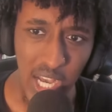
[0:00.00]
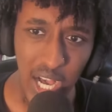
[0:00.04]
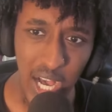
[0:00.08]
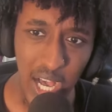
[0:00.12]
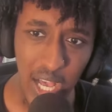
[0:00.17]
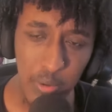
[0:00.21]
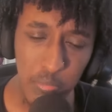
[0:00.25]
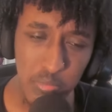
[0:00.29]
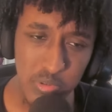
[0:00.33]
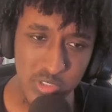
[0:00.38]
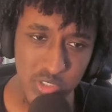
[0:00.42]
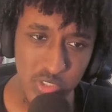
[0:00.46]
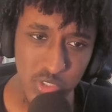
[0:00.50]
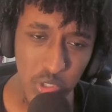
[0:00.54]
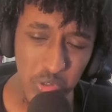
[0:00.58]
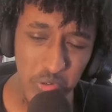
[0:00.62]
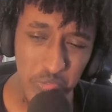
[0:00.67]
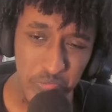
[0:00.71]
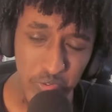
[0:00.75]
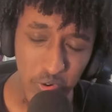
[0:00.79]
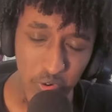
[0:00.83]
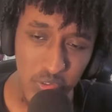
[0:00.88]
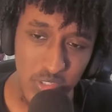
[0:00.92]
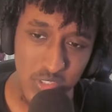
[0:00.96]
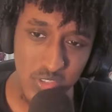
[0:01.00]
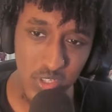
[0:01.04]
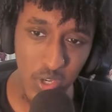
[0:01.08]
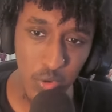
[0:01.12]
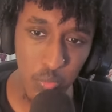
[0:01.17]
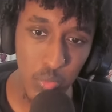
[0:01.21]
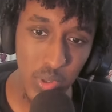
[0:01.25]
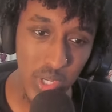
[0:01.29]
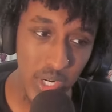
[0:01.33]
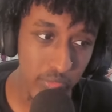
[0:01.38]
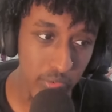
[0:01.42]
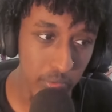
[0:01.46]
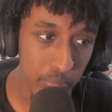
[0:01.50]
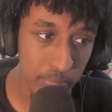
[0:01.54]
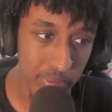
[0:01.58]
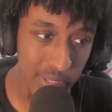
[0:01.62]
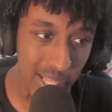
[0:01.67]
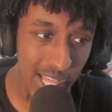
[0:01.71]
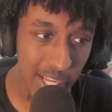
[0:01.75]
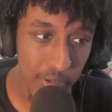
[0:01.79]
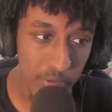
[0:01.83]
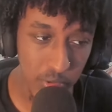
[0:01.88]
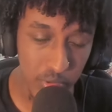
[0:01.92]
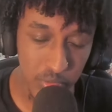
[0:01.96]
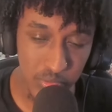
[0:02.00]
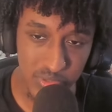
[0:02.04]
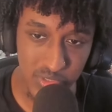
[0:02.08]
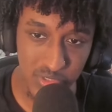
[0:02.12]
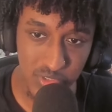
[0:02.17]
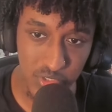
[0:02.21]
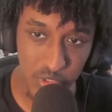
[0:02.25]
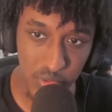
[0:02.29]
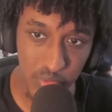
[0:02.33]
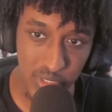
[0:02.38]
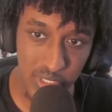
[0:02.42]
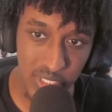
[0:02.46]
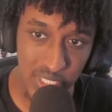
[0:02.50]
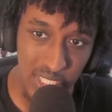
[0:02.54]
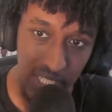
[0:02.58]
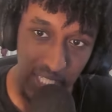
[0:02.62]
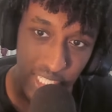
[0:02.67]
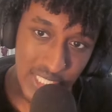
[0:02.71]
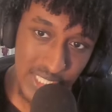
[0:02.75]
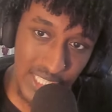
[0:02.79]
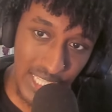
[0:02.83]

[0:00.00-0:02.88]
I was so focused on whatever Blackroll was doing